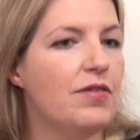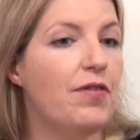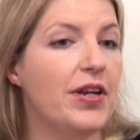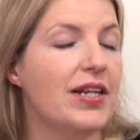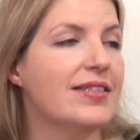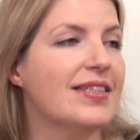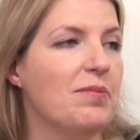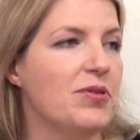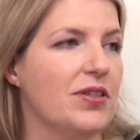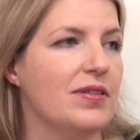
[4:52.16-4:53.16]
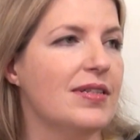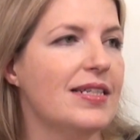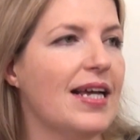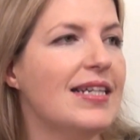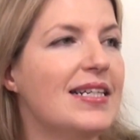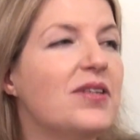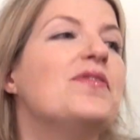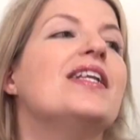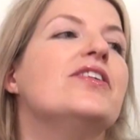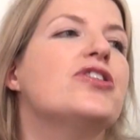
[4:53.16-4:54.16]
Very near Skipton, a tiny little
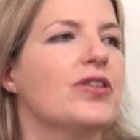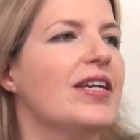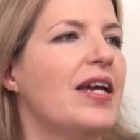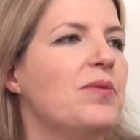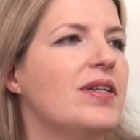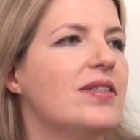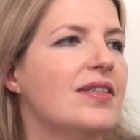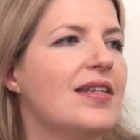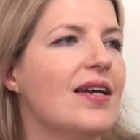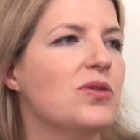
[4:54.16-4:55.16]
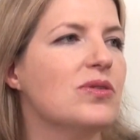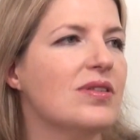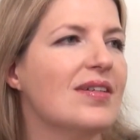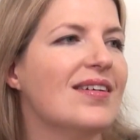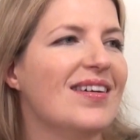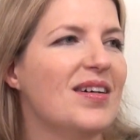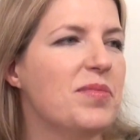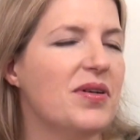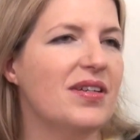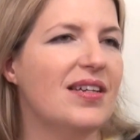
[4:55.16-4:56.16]
village on the gateway to the Dales.
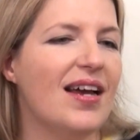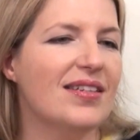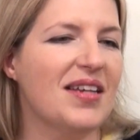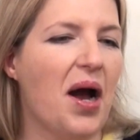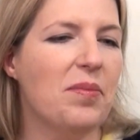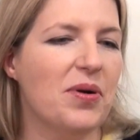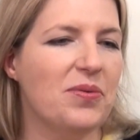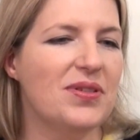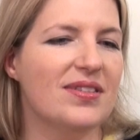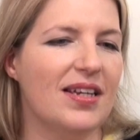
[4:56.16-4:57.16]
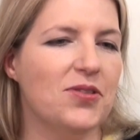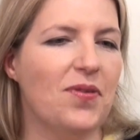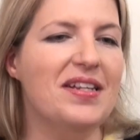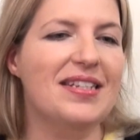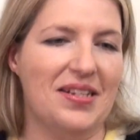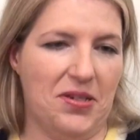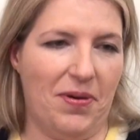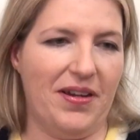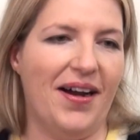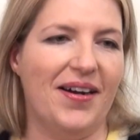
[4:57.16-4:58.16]
But yeah, Scarborough was is very dear to
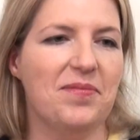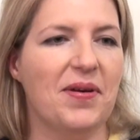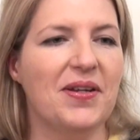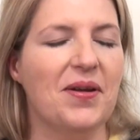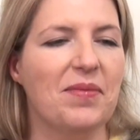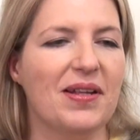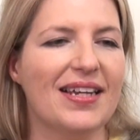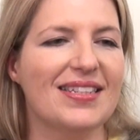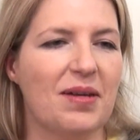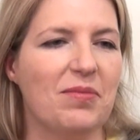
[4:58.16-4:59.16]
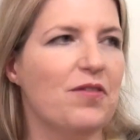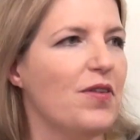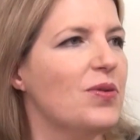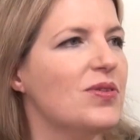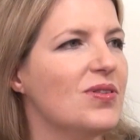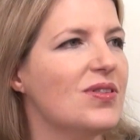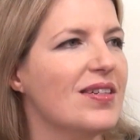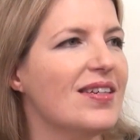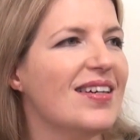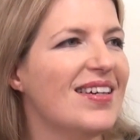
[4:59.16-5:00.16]
my heart. My you know my, like I say my folks used
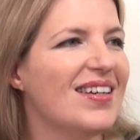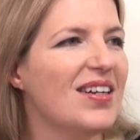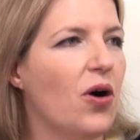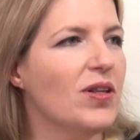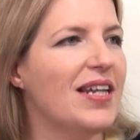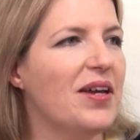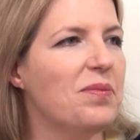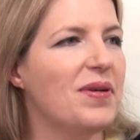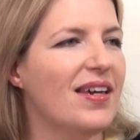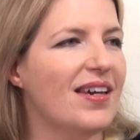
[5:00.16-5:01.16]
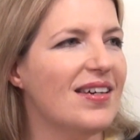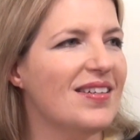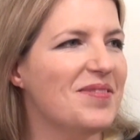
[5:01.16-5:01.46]
to holiday up here